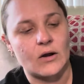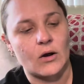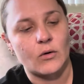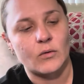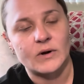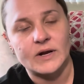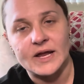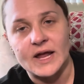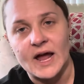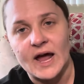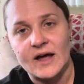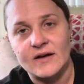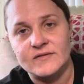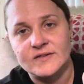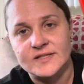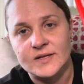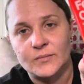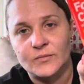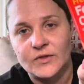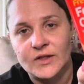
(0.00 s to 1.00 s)
already have
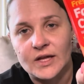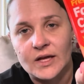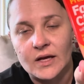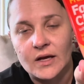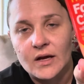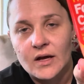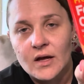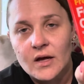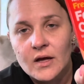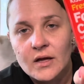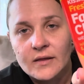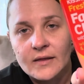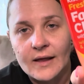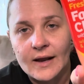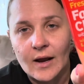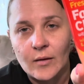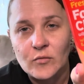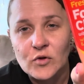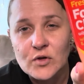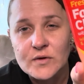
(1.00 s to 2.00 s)
something that
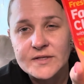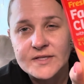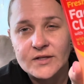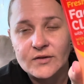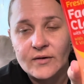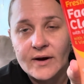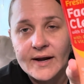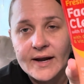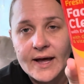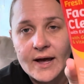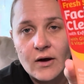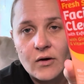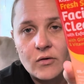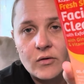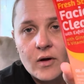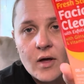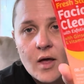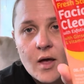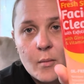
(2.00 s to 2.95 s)
I'm using right now.